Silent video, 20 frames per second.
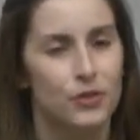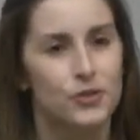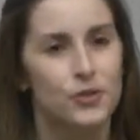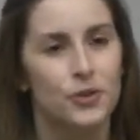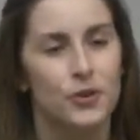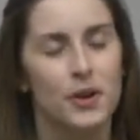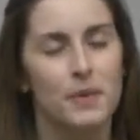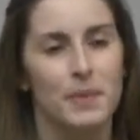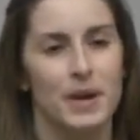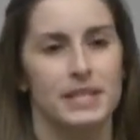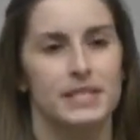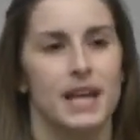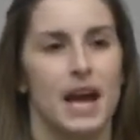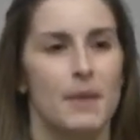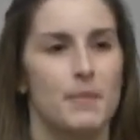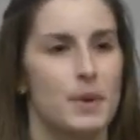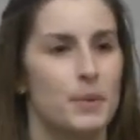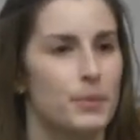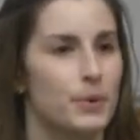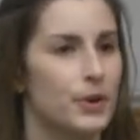during my
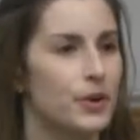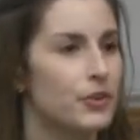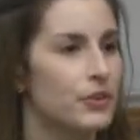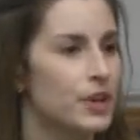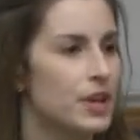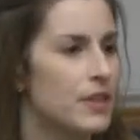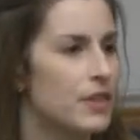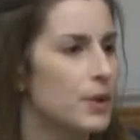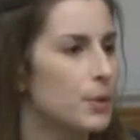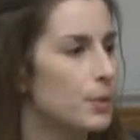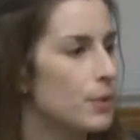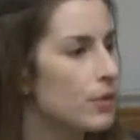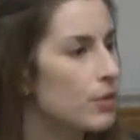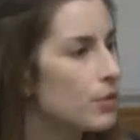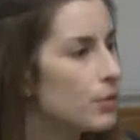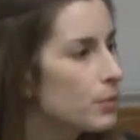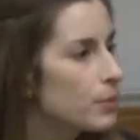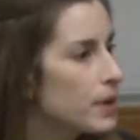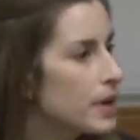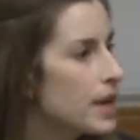time at Berkeley, there were
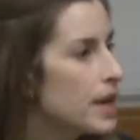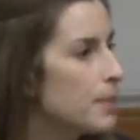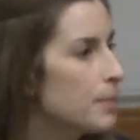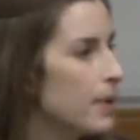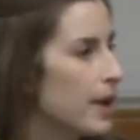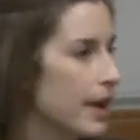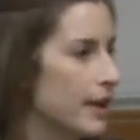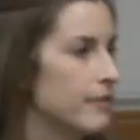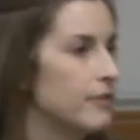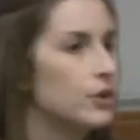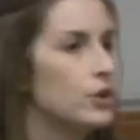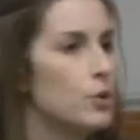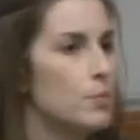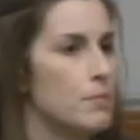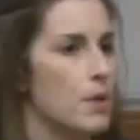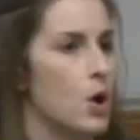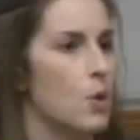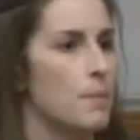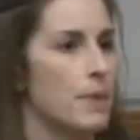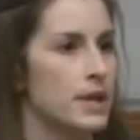three pivotal
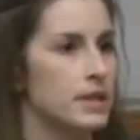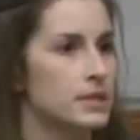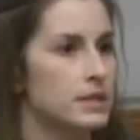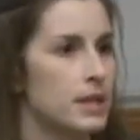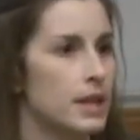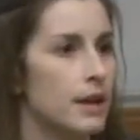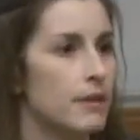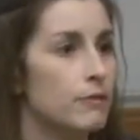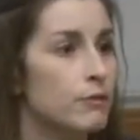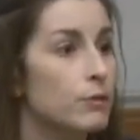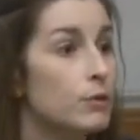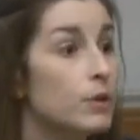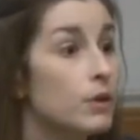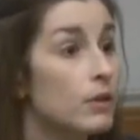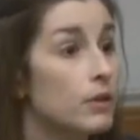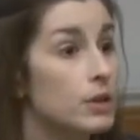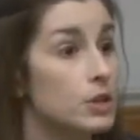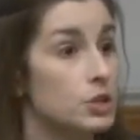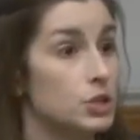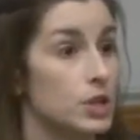moments that have
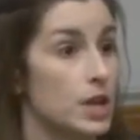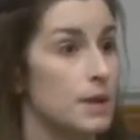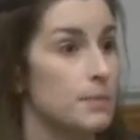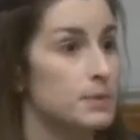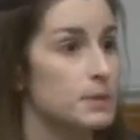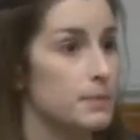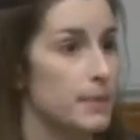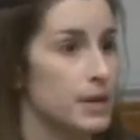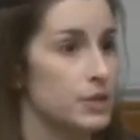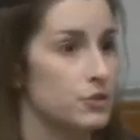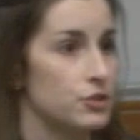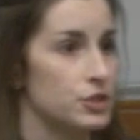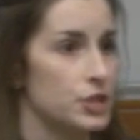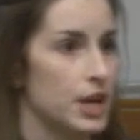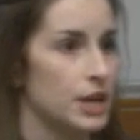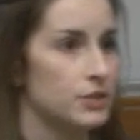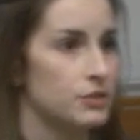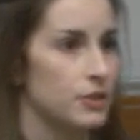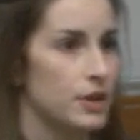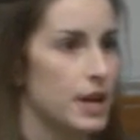really shaped my
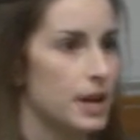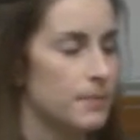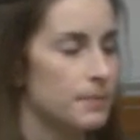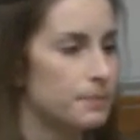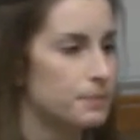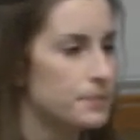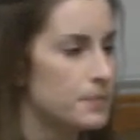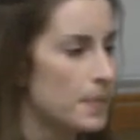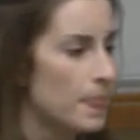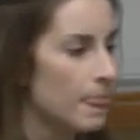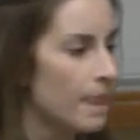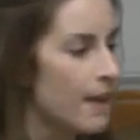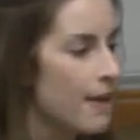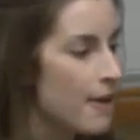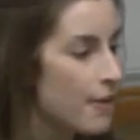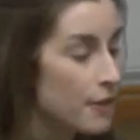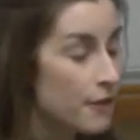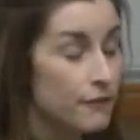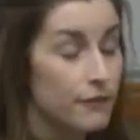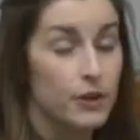trajectory.
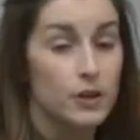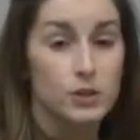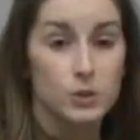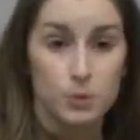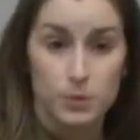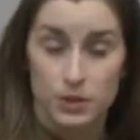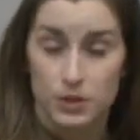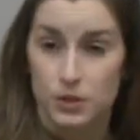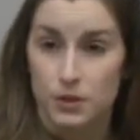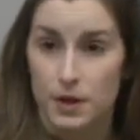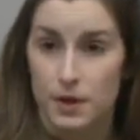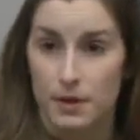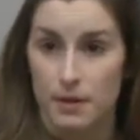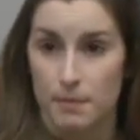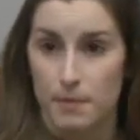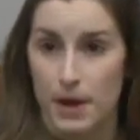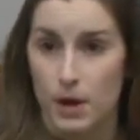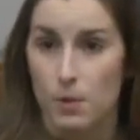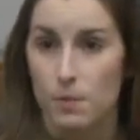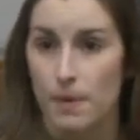The first was
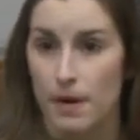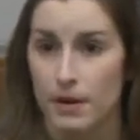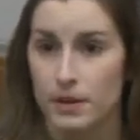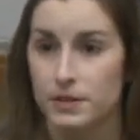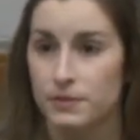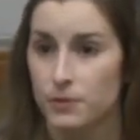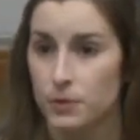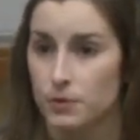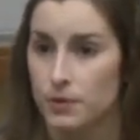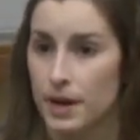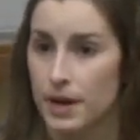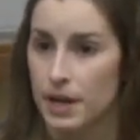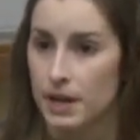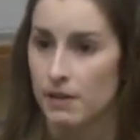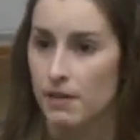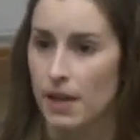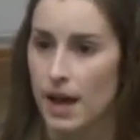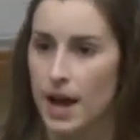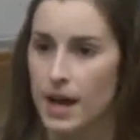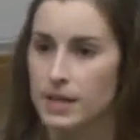during Michael Pollan's food
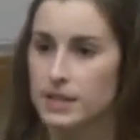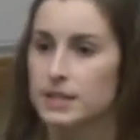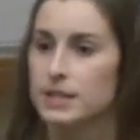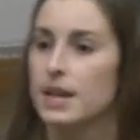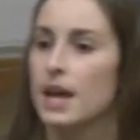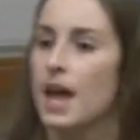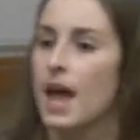writing class